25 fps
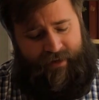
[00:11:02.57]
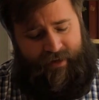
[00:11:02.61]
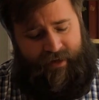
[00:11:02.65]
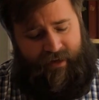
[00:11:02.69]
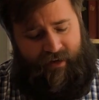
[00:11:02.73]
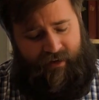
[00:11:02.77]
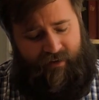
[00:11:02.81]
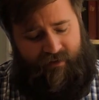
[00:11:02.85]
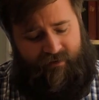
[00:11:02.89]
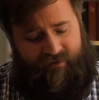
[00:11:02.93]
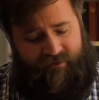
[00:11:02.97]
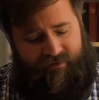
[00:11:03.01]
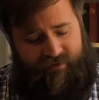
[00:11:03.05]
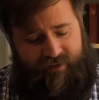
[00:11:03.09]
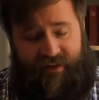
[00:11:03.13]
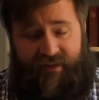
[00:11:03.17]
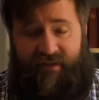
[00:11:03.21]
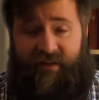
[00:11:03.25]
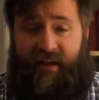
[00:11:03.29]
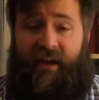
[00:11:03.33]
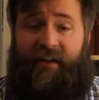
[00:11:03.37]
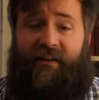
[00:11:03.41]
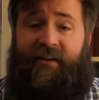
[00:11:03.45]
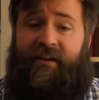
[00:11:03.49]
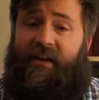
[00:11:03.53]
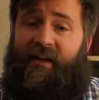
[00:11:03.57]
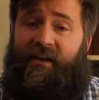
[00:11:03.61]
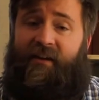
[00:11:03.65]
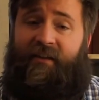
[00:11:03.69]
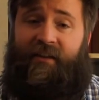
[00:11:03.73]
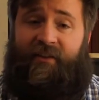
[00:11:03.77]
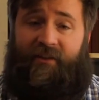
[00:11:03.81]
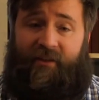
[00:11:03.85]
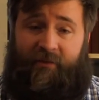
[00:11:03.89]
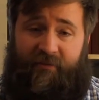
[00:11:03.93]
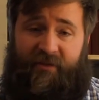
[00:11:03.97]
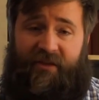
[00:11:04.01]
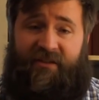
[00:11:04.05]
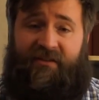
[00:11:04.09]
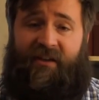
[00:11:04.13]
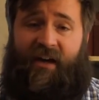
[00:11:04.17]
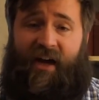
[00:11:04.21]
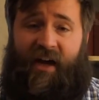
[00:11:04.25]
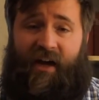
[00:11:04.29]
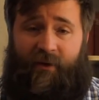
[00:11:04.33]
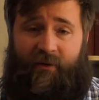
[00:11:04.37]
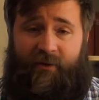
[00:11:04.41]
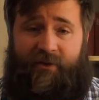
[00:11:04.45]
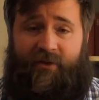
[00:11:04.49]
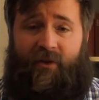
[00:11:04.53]
of this idea that the
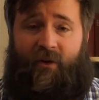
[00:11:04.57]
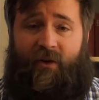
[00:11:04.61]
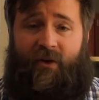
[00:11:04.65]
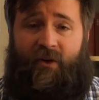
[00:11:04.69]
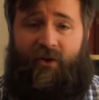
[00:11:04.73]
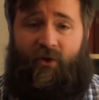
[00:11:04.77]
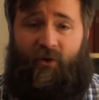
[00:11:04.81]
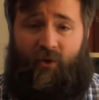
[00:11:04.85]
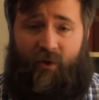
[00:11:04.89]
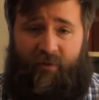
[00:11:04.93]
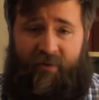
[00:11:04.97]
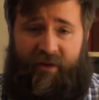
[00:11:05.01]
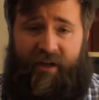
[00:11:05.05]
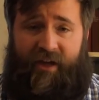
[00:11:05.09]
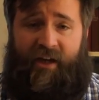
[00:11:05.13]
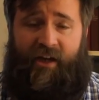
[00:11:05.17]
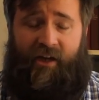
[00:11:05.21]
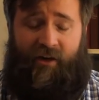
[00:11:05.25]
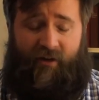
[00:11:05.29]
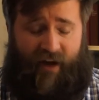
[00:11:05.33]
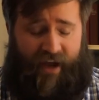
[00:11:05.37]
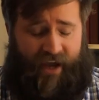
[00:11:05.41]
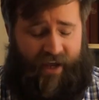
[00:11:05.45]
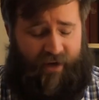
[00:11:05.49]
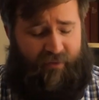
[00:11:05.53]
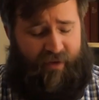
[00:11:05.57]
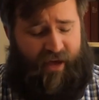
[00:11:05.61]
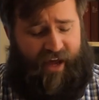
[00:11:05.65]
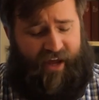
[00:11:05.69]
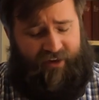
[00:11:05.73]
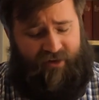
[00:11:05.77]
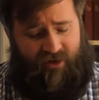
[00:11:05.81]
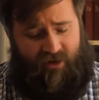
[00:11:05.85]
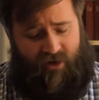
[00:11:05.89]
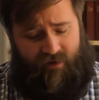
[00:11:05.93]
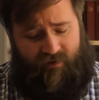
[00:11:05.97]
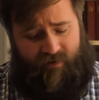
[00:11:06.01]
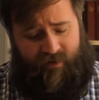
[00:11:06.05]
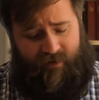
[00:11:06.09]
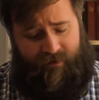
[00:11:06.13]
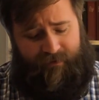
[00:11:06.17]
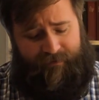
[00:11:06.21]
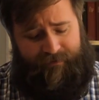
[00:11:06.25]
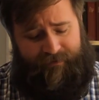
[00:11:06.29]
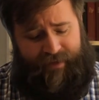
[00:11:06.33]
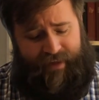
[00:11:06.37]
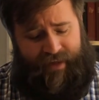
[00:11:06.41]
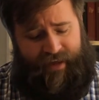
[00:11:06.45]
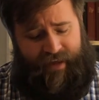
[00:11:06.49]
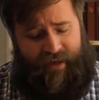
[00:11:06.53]
Messiah was going to appear at Passover,
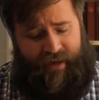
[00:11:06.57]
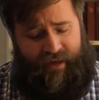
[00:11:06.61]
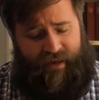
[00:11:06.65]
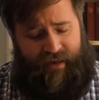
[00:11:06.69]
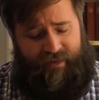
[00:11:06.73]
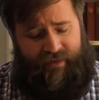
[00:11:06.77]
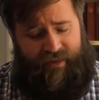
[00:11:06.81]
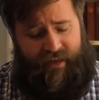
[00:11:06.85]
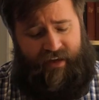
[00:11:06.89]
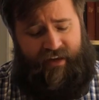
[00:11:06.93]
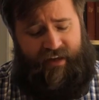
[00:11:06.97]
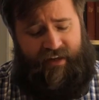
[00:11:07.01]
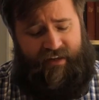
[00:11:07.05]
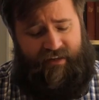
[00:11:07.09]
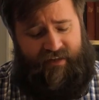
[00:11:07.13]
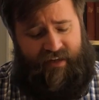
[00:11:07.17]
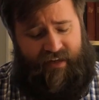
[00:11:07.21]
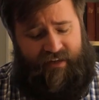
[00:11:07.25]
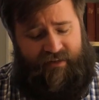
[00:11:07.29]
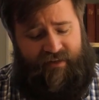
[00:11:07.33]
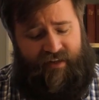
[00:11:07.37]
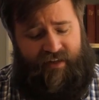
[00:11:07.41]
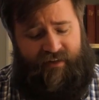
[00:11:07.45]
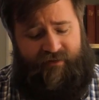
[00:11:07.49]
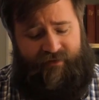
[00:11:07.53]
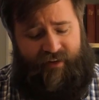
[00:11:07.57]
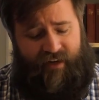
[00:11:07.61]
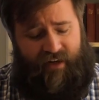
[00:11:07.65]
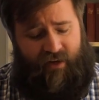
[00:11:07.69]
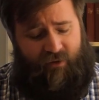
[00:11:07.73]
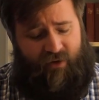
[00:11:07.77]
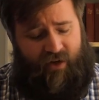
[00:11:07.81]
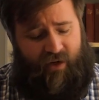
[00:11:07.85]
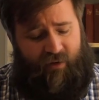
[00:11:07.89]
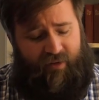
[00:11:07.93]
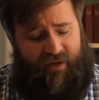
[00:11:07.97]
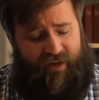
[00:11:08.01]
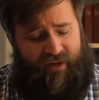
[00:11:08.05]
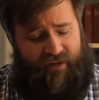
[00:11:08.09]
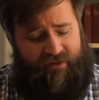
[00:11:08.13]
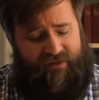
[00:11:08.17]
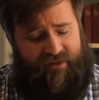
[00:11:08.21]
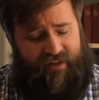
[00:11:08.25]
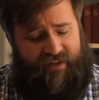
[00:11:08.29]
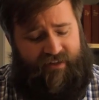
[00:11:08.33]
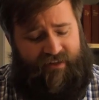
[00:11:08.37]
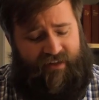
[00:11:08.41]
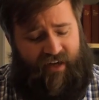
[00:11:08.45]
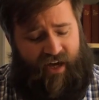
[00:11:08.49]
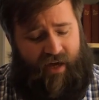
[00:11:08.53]
that he says that if anyone appears
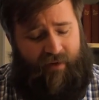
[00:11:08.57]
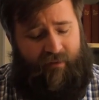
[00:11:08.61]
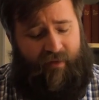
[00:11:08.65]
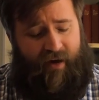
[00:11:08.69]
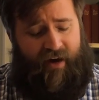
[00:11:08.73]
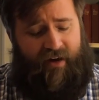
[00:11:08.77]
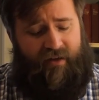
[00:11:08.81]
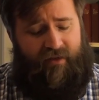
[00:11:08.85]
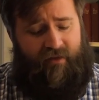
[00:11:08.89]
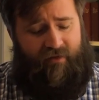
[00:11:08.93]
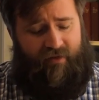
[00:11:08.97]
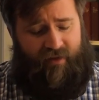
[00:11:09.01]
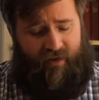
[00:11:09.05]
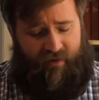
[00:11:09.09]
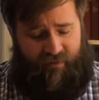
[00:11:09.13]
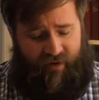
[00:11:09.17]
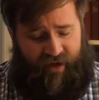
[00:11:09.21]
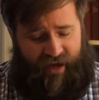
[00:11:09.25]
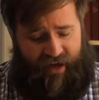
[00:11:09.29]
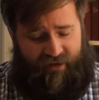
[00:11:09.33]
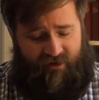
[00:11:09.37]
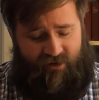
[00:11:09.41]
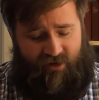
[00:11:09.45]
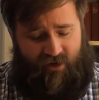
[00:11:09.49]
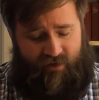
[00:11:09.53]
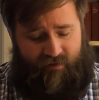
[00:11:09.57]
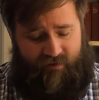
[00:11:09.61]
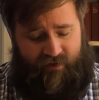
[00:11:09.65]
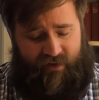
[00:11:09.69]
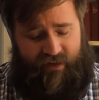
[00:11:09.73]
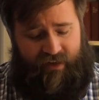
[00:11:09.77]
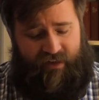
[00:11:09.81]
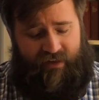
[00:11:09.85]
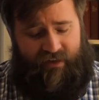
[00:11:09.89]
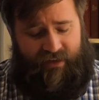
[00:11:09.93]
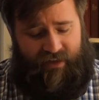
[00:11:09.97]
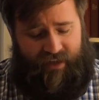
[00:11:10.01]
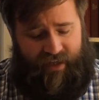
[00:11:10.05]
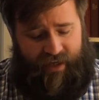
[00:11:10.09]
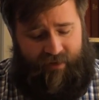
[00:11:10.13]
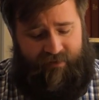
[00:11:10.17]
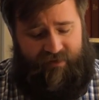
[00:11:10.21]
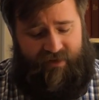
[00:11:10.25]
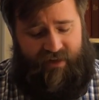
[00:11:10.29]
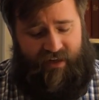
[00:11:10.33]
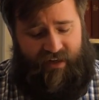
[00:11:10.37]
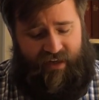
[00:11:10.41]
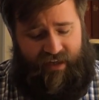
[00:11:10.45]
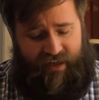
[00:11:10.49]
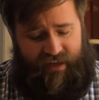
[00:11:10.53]
at a time other than Passover and
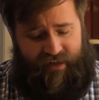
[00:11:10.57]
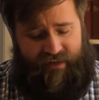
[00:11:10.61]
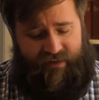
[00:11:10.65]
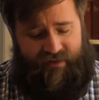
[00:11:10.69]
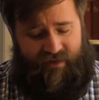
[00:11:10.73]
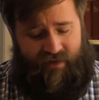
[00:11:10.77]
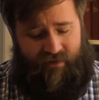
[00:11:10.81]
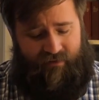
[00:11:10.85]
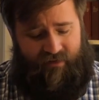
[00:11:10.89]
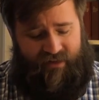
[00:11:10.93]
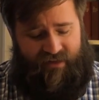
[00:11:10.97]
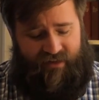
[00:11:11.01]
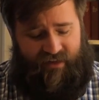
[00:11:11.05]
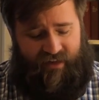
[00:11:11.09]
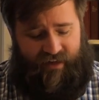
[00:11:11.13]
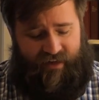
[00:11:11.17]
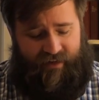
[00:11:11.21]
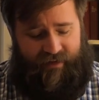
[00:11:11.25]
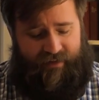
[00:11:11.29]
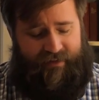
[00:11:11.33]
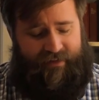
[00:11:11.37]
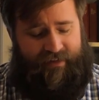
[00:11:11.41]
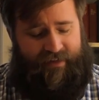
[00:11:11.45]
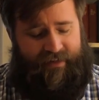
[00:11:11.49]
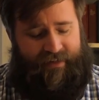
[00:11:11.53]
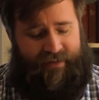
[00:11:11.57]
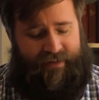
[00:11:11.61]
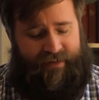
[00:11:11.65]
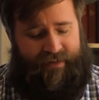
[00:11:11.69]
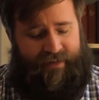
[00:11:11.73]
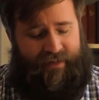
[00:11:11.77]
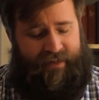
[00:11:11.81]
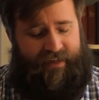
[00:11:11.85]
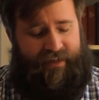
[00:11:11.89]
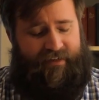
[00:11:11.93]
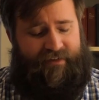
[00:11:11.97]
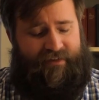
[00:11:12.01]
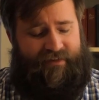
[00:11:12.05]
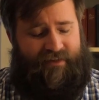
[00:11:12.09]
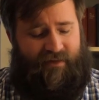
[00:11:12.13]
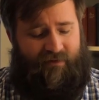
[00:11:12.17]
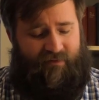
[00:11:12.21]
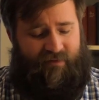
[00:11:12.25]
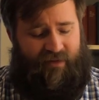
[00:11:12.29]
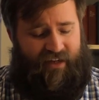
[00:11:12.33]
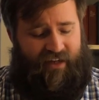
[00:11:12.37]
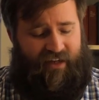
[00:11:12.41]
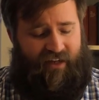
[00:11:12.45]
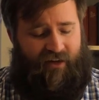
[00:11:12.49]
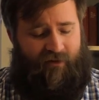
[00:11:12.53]
claims that he is the Messiah, he is to
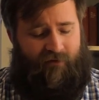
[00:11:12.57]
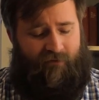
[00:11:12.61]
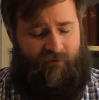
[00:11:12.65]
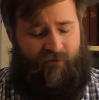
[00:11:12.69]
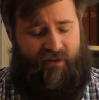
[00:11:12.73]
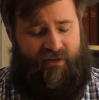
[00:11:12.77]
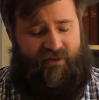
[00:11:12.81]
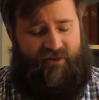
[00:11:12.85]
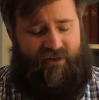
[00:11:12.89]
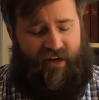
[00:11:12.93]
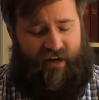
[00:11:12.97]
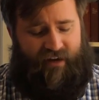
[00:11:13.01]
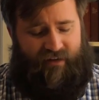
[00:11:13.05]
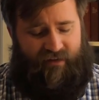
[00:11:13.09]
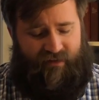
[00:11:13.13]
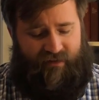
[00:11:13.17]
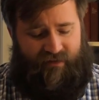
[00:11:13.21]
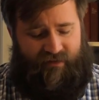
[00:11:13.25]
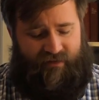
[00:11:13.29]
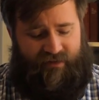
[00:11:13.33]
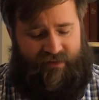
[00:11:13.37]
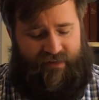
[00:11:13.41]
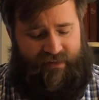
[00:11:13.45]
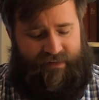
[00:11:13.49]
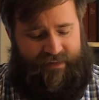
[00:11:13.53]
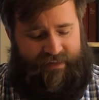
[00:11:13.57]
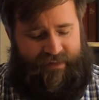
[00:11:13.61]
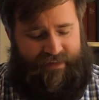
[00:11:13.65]
be rejected.